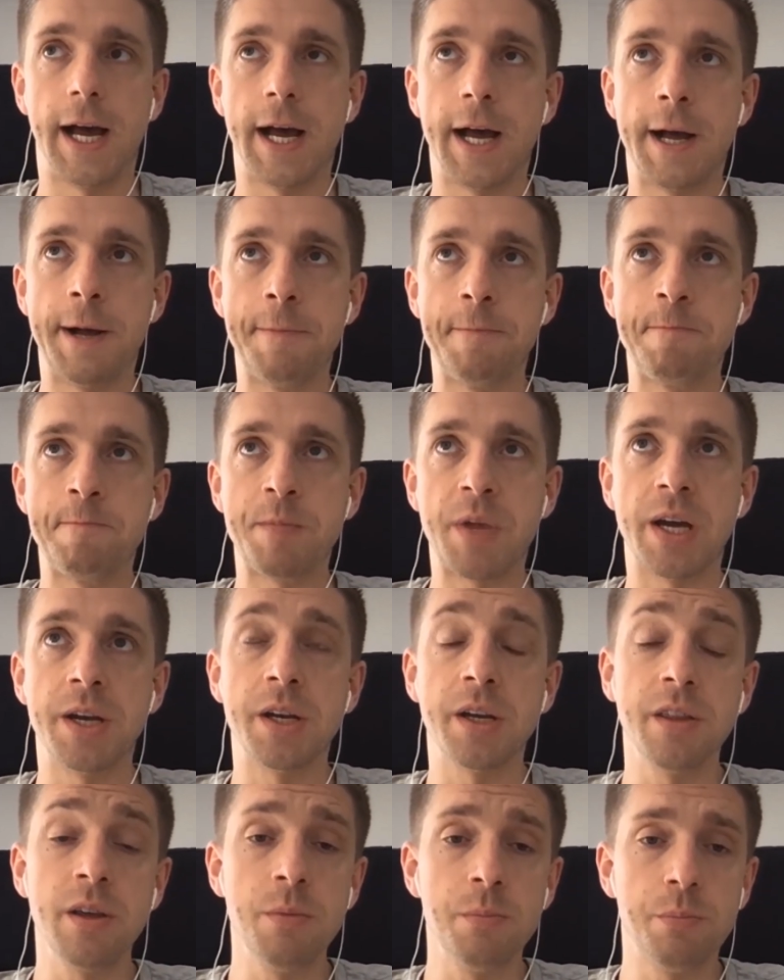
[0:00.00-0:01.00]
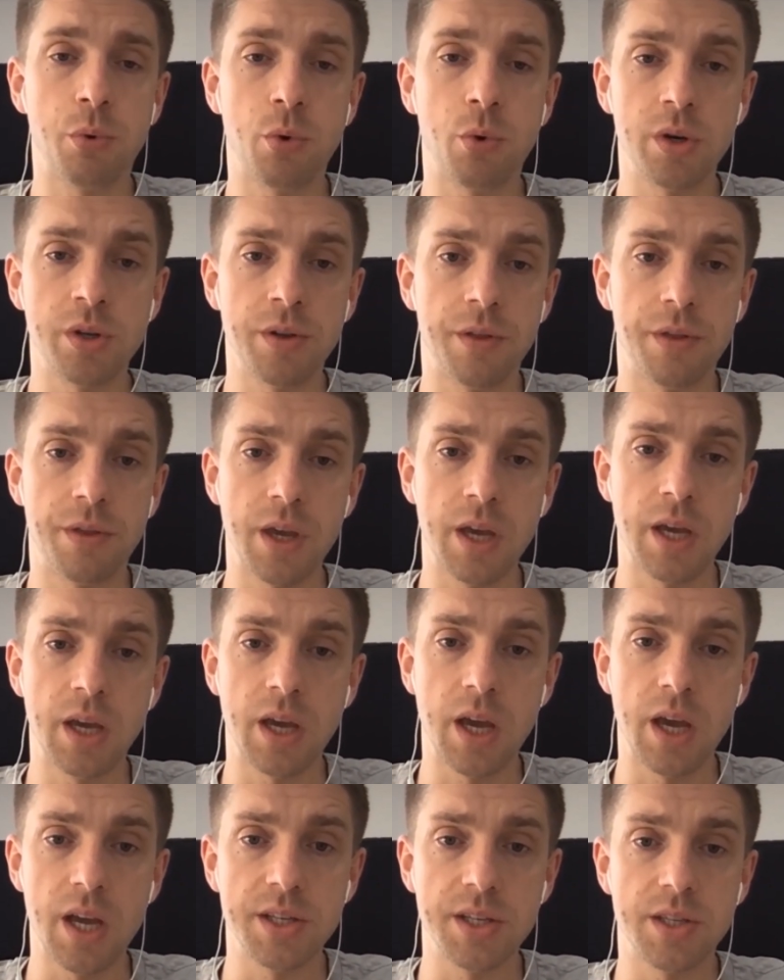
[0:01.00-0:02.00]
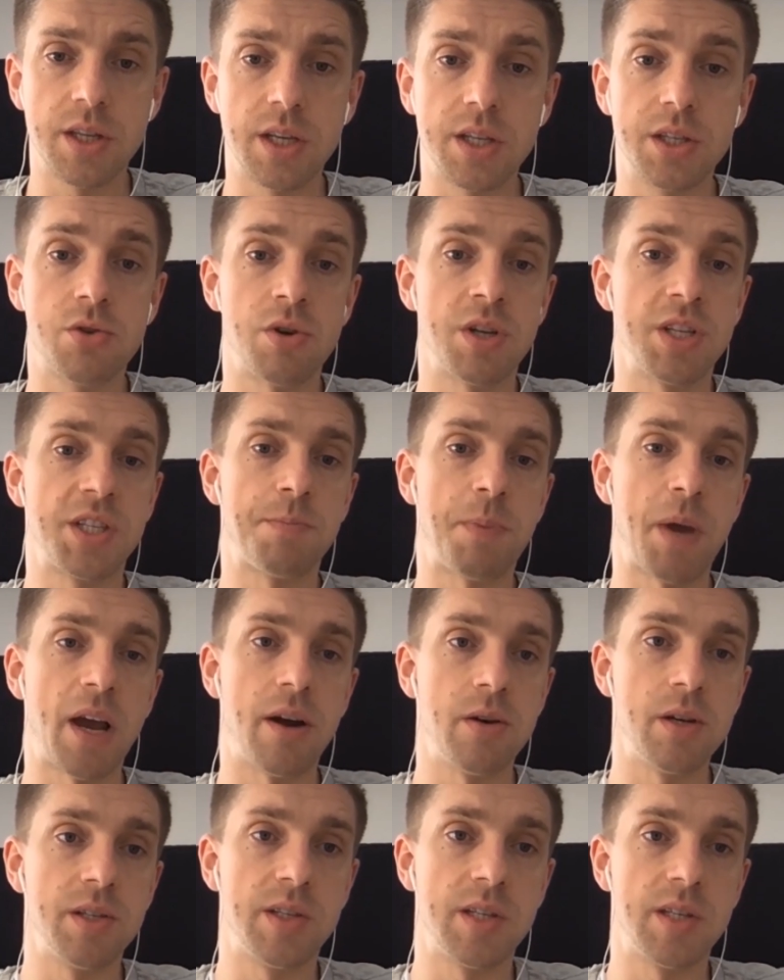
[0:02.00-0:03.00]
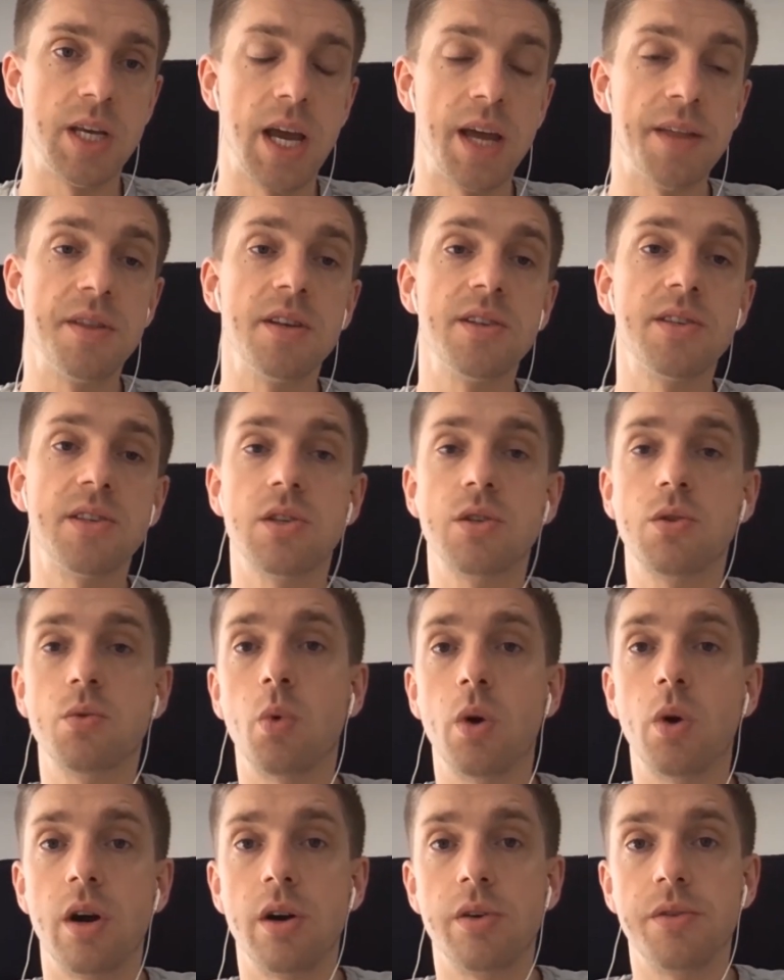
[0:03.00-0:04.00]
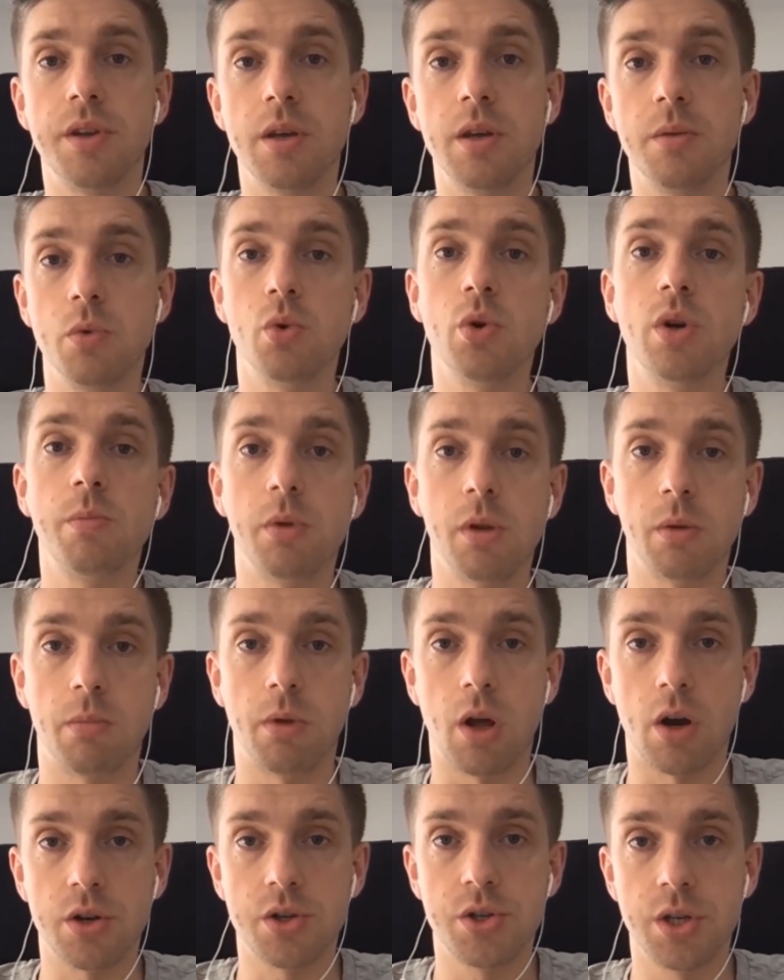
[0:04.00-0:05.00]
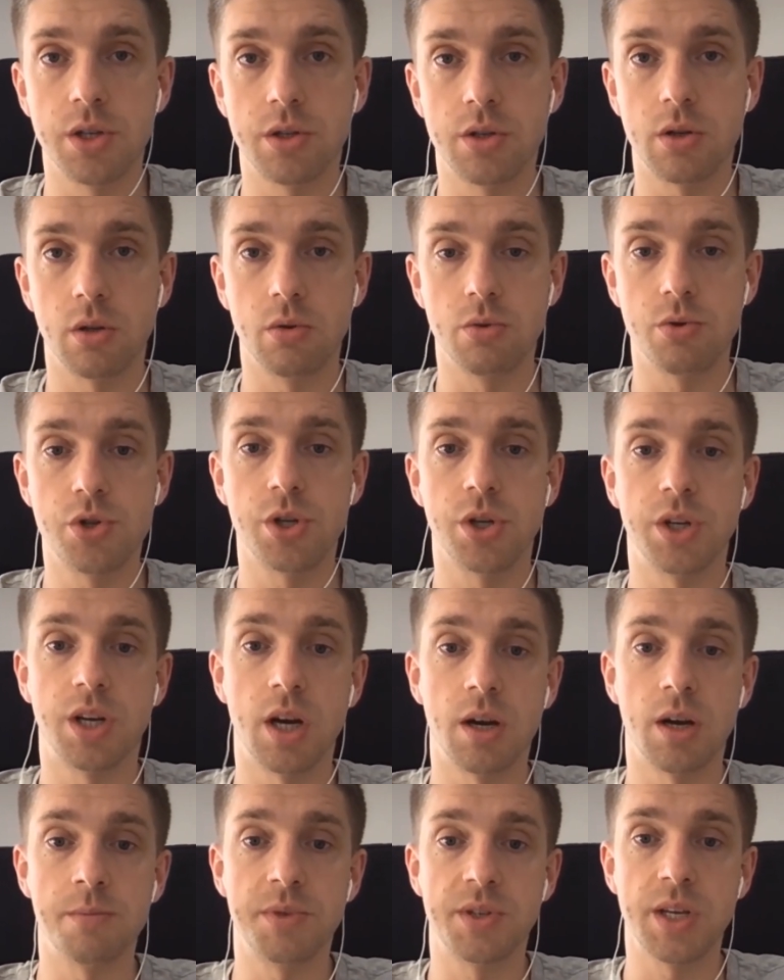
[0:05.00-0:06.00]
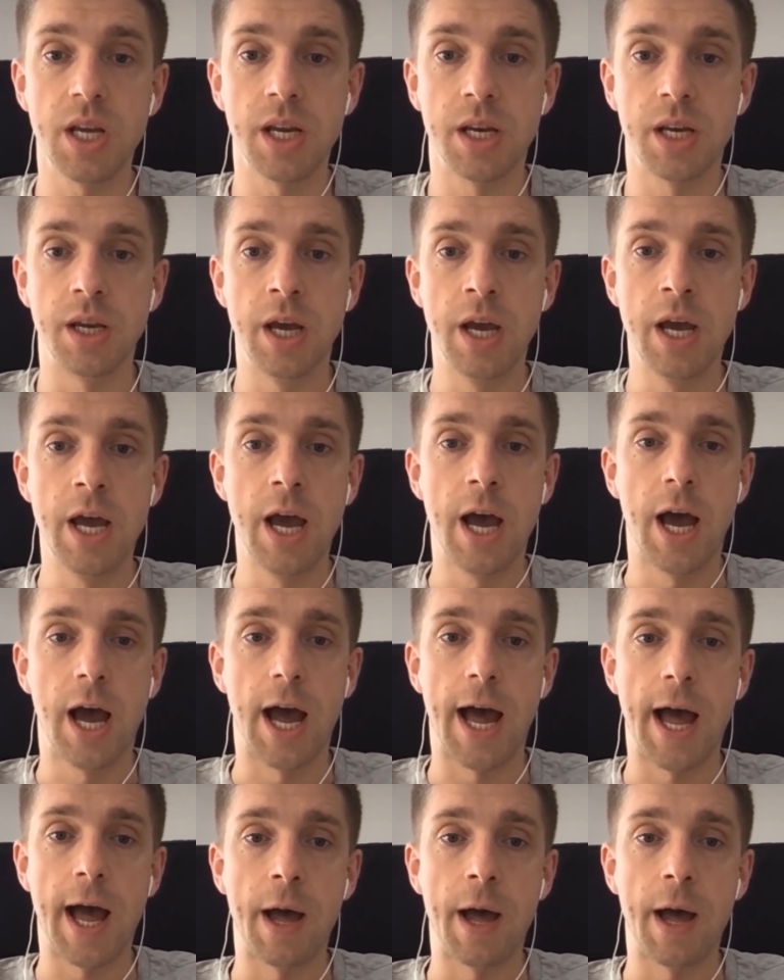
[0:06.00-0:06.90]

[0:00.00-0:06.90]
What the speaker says: Another important thing is the transparency, and this is where the immutable blockchain solution comes in.